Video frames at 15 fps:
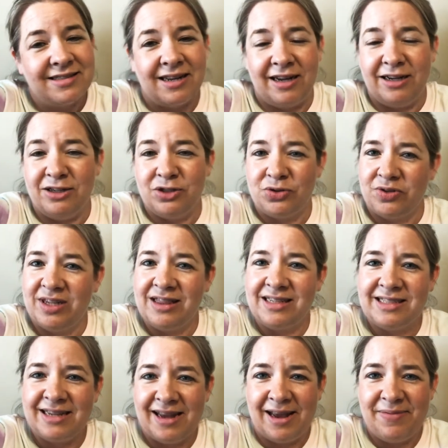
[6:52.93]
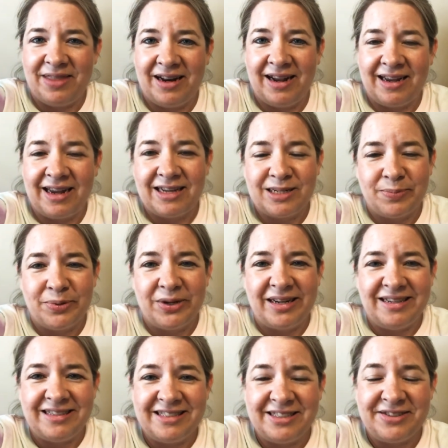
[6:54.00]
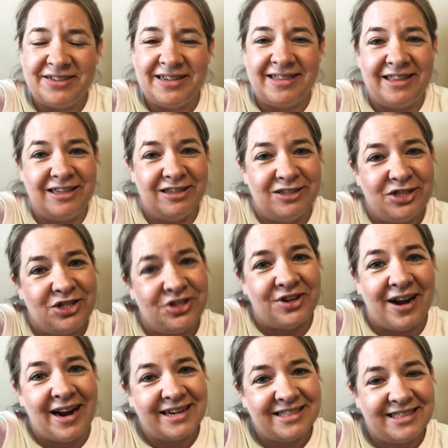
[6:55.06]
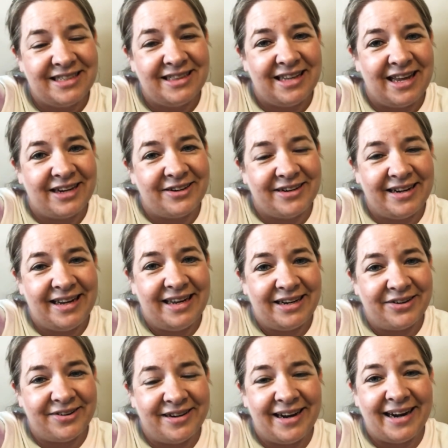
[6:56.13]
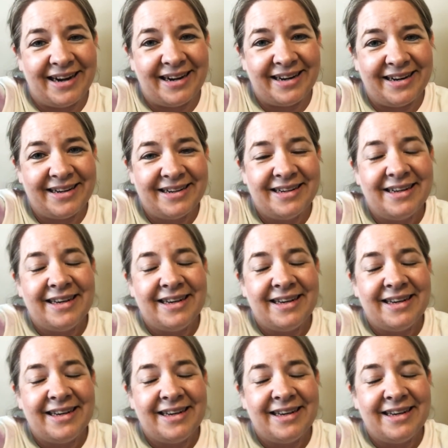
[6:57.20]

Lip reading: I enjoyed the time that I got to put into it, the distraction that it created.